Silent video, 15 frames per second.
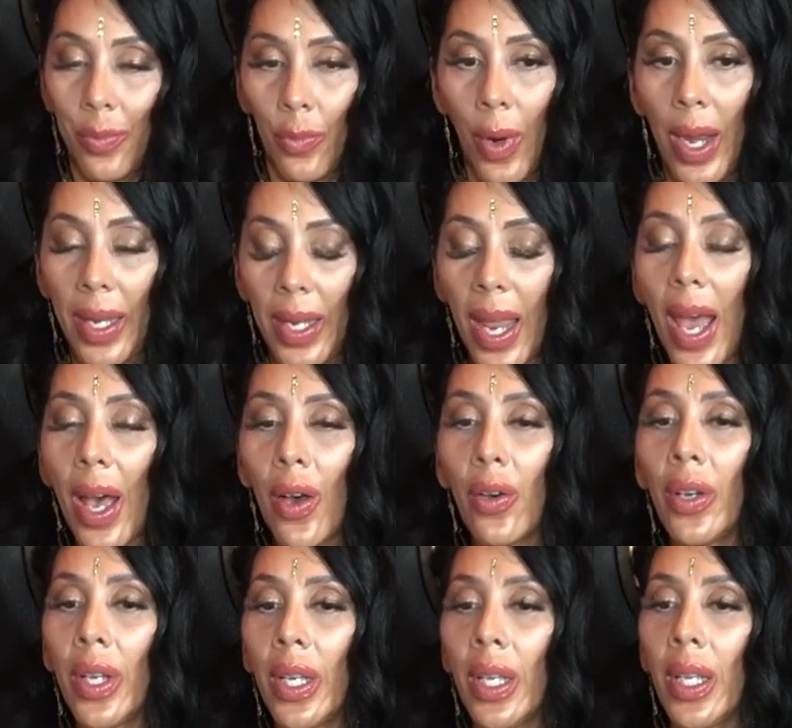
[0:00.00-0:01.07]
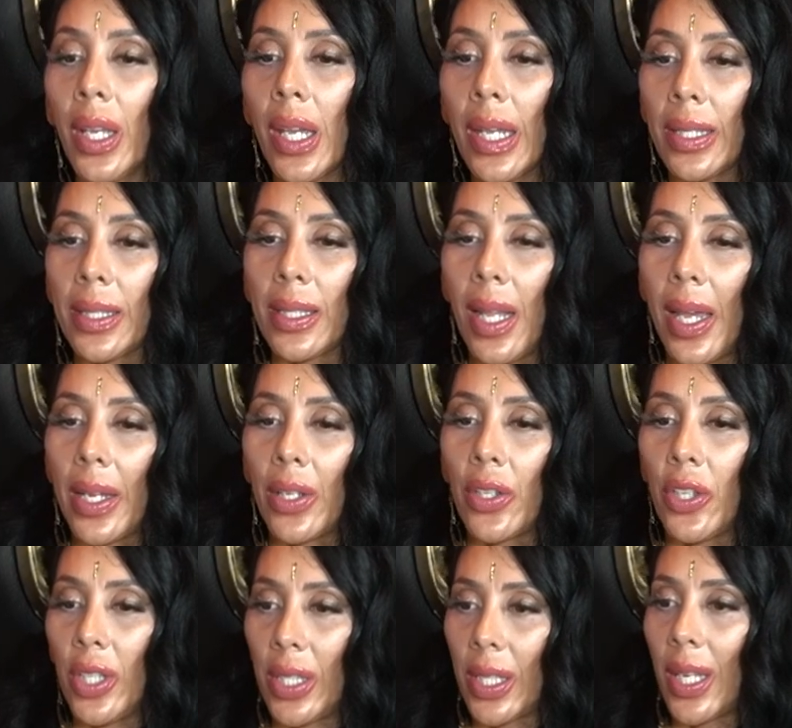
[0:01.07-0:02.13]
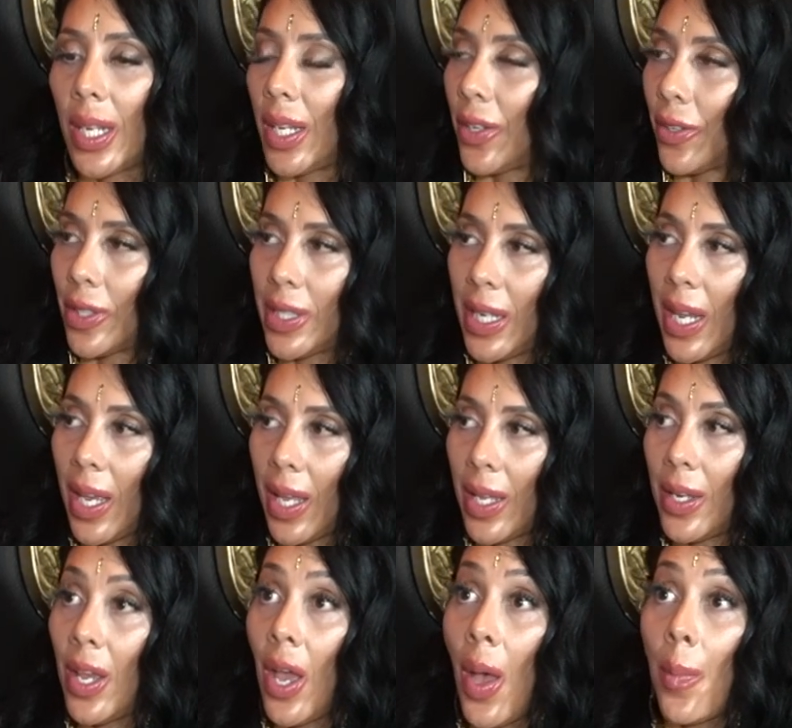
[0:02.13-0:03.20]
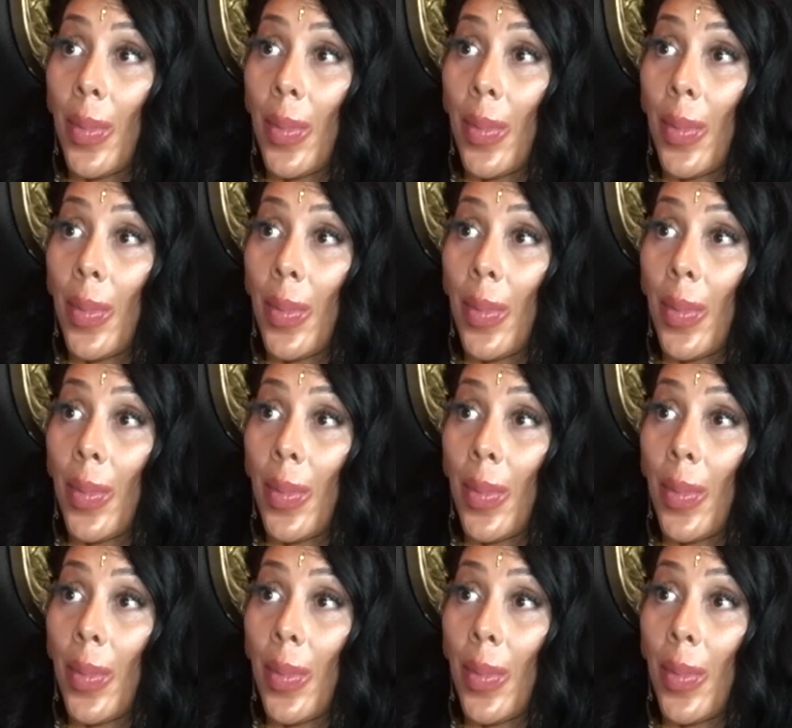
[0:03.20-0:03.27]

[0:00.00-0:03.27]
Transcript: write it out it's like she's going to understand